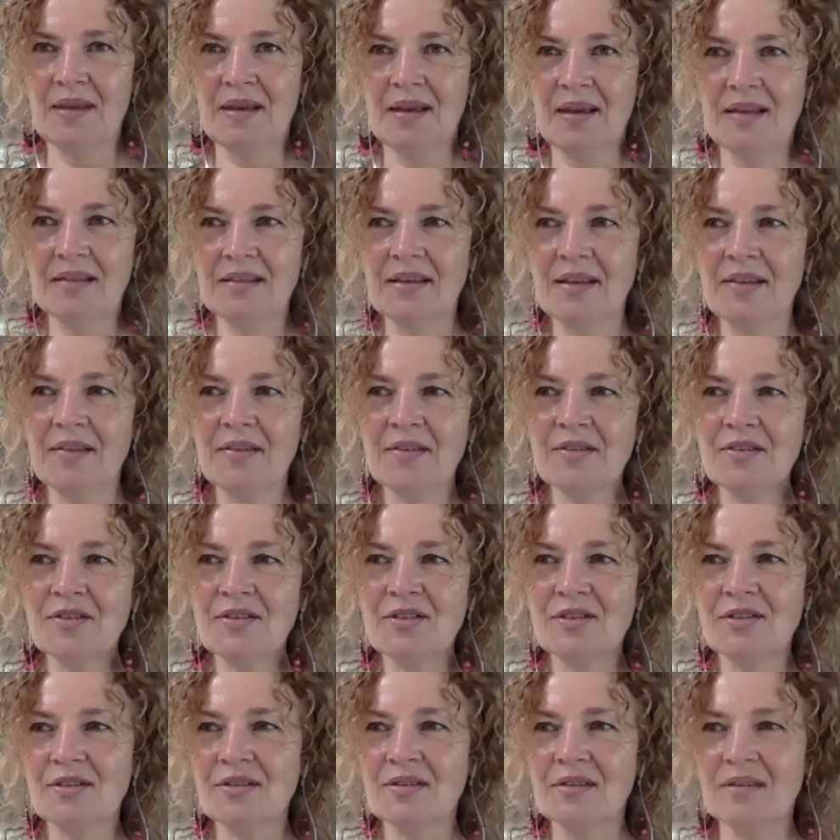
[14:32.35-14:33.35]
and
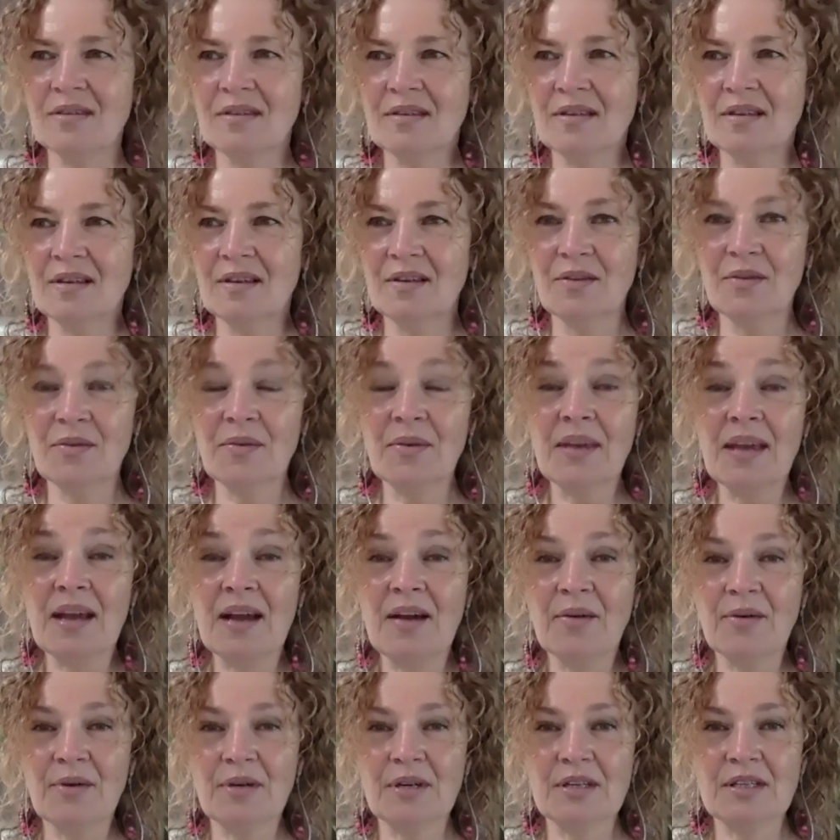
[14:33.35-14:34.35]
others 3
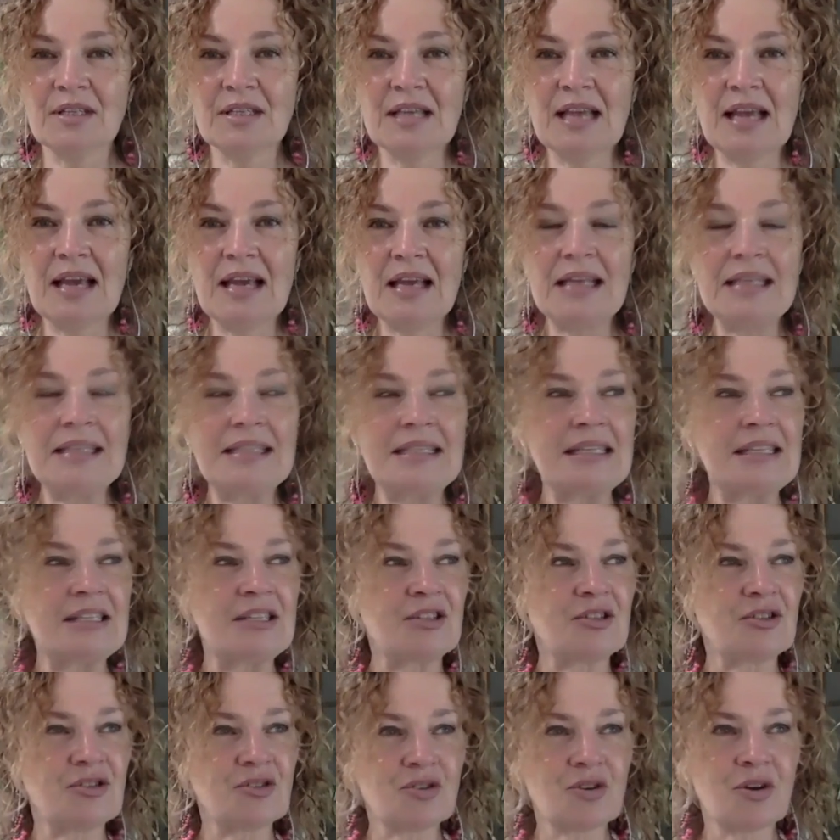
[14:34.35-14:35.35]
hours, and
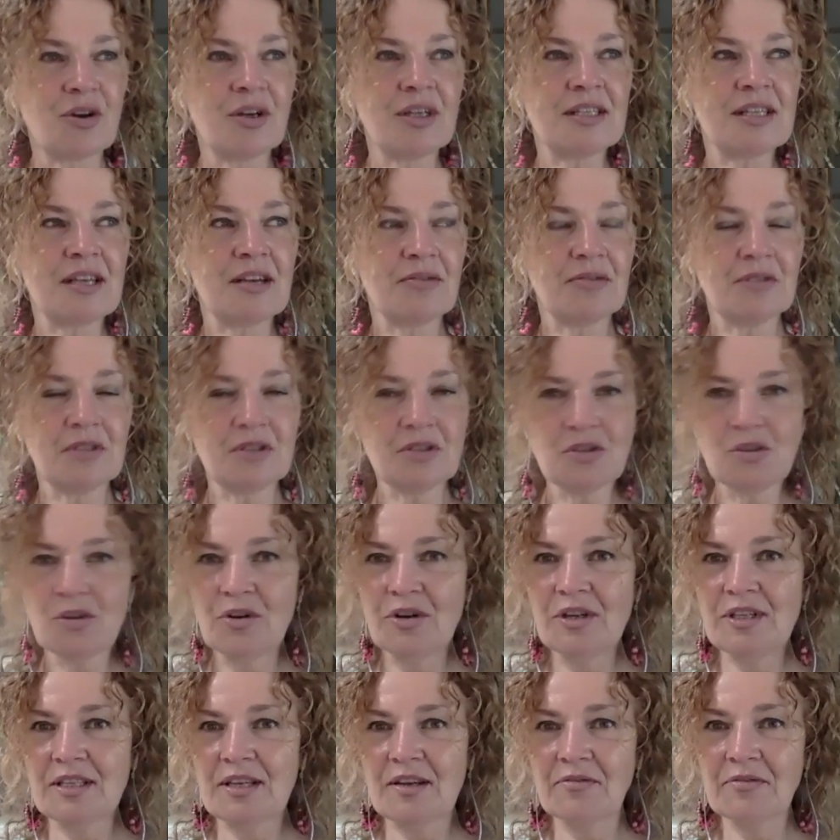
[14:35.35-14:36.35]
it's choice after
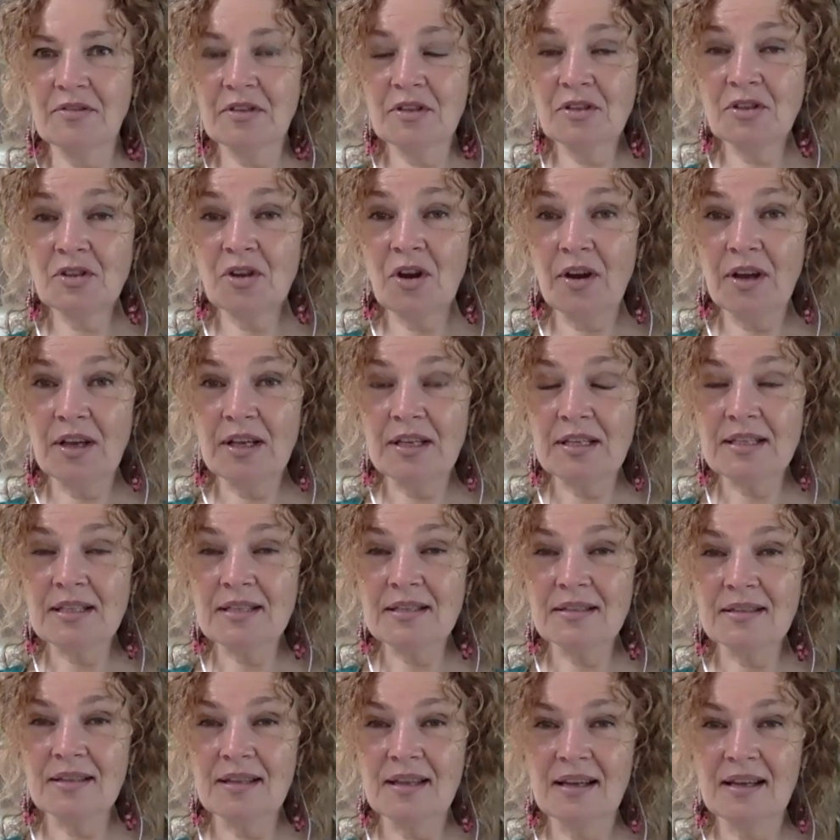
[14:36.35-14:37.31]
choice after choice.